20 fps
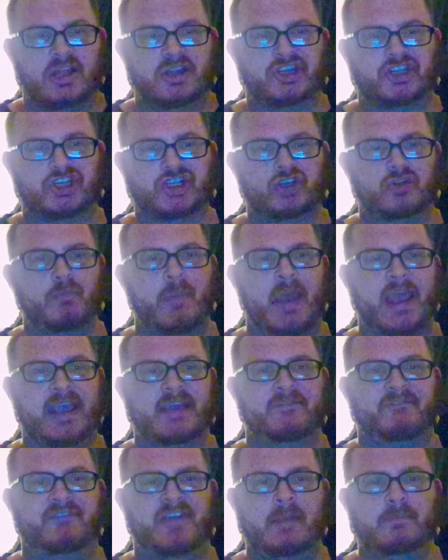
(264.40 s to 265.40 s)
just make him
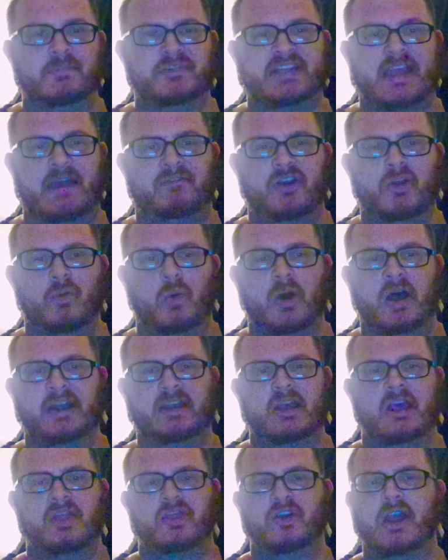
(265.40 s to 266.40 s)
famous, everyone.
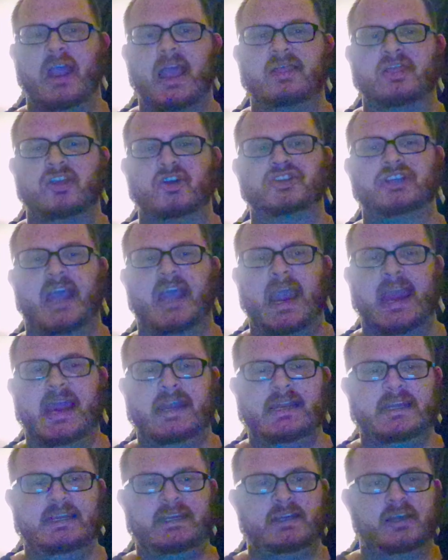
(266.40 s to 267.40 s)
There, there's
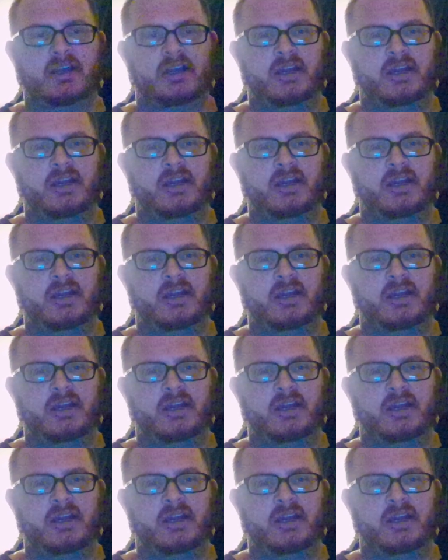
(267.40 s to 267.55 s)
80